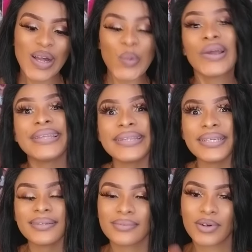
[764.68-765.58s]

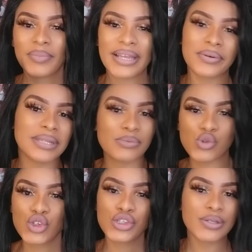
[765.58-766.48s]
Quindi, oh my god, I'm
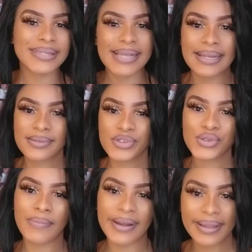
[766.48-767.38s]
switching to Italian.
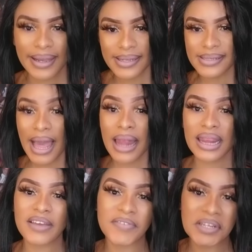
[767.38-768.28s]
Sorry guys, I
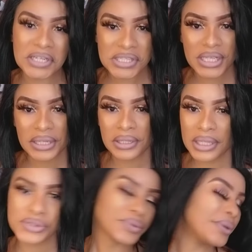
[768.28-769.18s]
live in Italy,
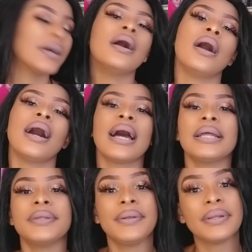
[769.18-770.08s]
so
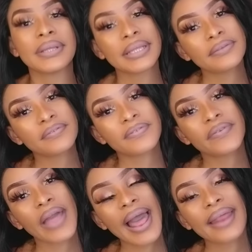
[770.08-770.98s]
I
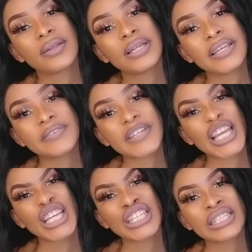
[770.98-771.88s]
don't live
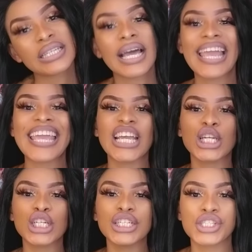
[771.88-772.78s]
in
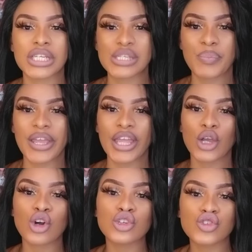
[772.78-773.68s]
English speaking
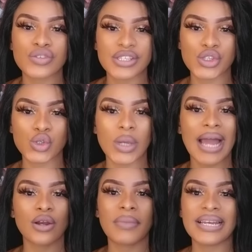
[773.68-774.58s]
countries, so
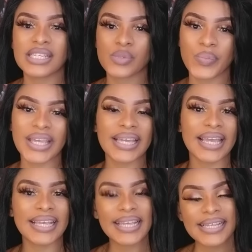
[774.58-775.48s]
I normally speak
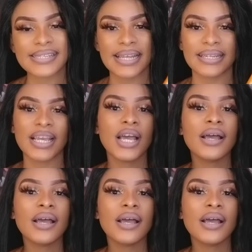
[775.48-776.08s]
Italy.